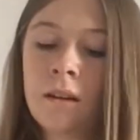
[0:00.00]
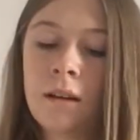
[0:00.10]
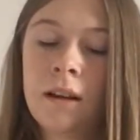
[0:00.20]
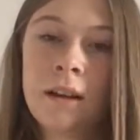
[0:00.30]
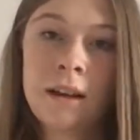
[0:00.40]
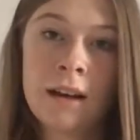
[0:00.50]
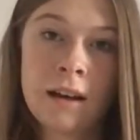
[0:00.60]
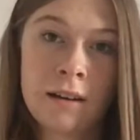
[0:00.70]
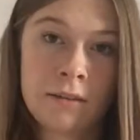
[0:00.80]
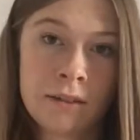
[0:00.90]
I then
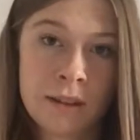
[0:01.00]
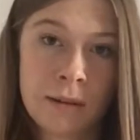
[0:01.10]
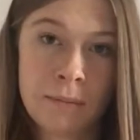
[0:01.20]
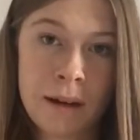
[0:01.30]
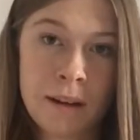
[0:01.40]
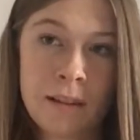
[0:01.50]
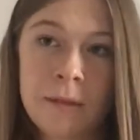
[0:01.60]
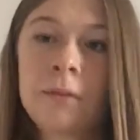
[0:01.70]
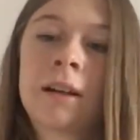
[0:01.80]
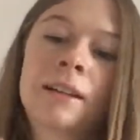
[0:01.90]
have some
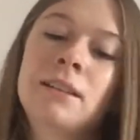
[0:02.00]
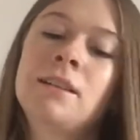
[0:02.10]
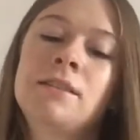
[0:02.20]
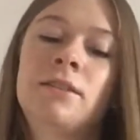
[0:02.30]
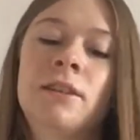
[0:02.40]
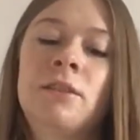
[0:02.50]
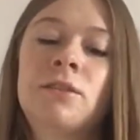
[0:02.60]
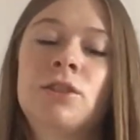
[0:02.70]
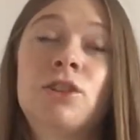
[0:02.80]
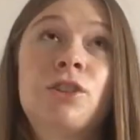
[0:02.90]
biodegradable glitter for when you
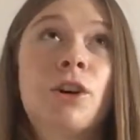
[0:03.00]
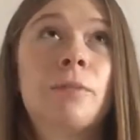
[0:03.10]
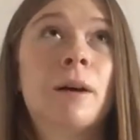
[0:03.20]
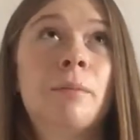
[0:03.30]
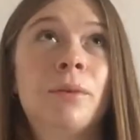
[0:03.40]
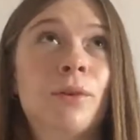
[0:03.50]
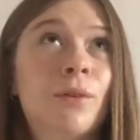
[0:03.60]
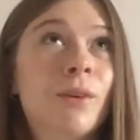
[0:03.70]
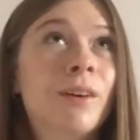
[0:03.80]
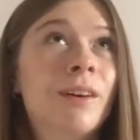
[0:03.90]
want to top up
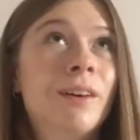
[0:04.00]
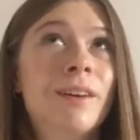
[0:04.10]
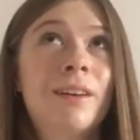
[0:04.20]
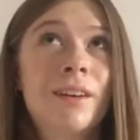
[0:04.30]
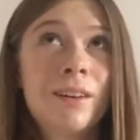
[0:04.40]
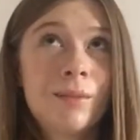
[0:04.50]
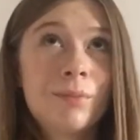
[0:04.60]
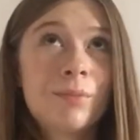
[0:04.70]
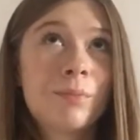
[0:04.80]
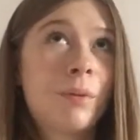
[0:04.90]
your
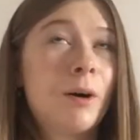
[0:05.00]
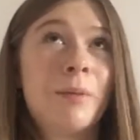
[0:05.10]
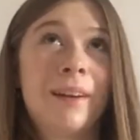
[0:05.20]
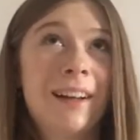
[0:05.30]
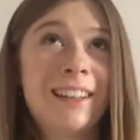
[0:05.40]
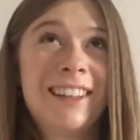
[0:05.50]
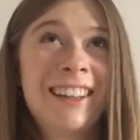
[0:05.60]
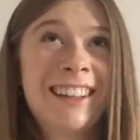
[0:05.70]
popping glitter.